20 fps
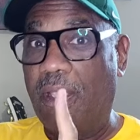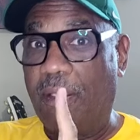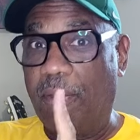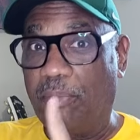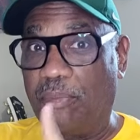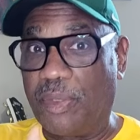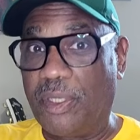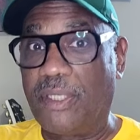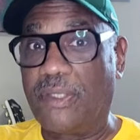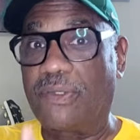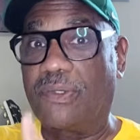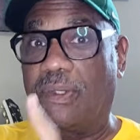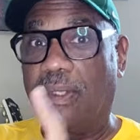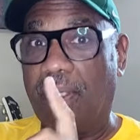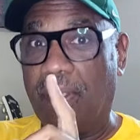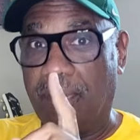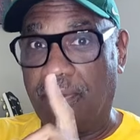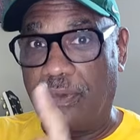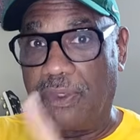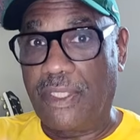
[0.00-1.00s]
piece
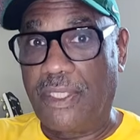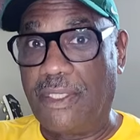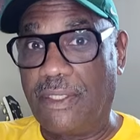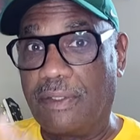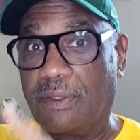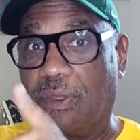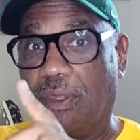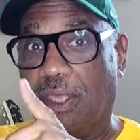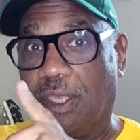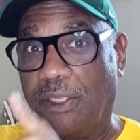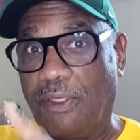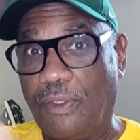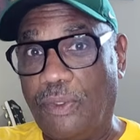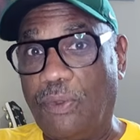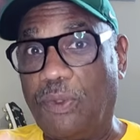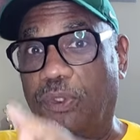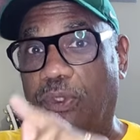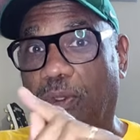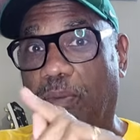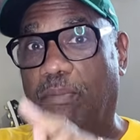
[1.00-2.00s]
of gear that you
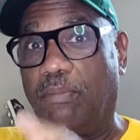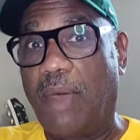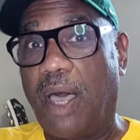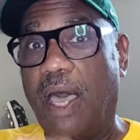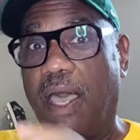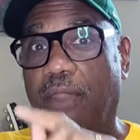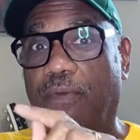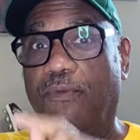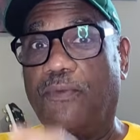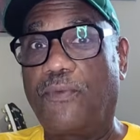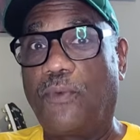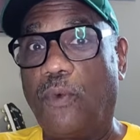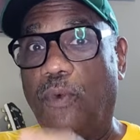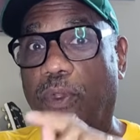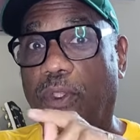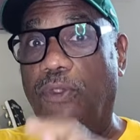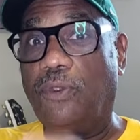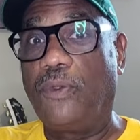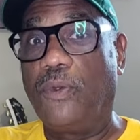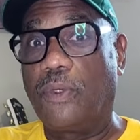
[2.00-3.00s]
should buy for
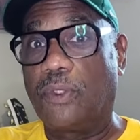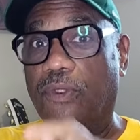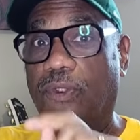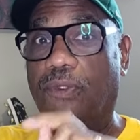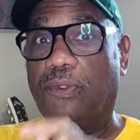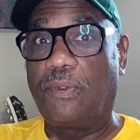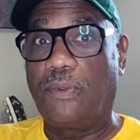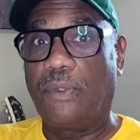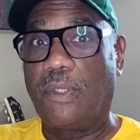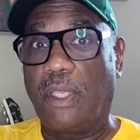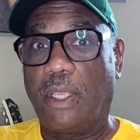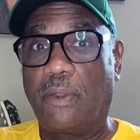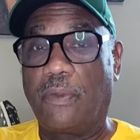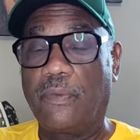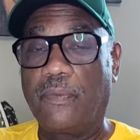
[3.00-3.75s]
your studio,